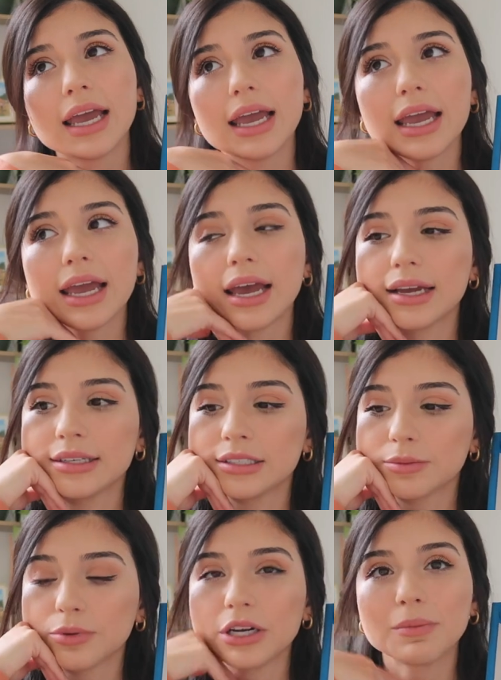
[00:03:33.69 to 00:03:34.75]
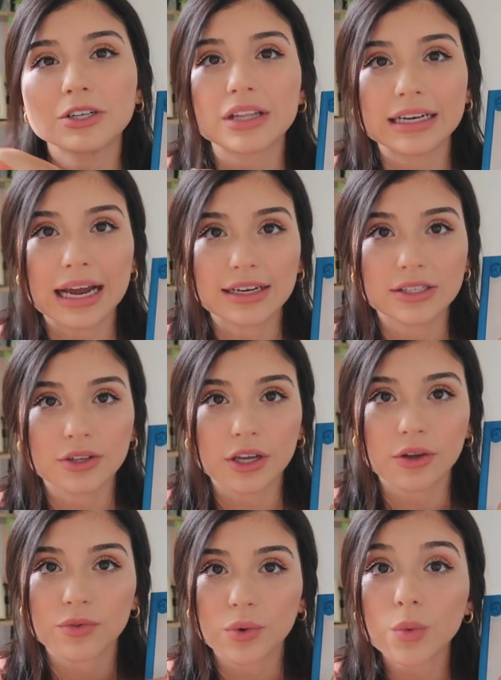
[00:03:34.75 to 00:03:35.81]
And pretty much the dad is
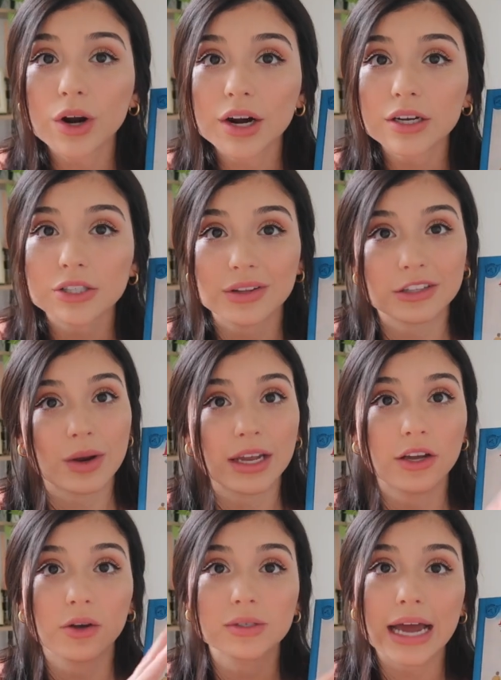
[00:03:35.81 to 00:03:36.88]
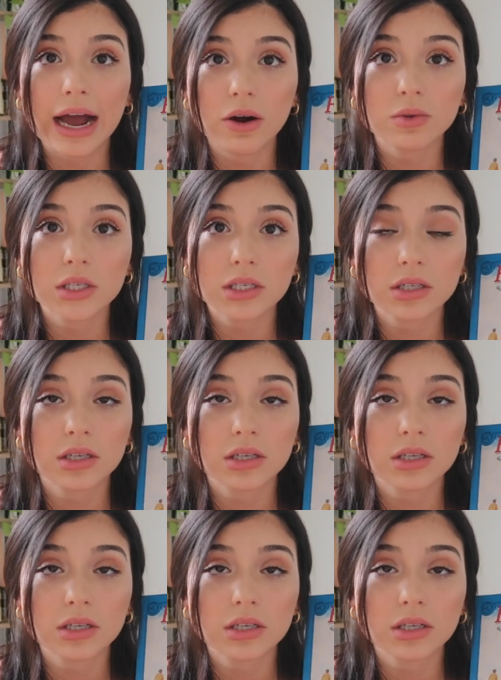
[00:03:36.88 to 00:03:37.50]
looking for work, so that's why he goes out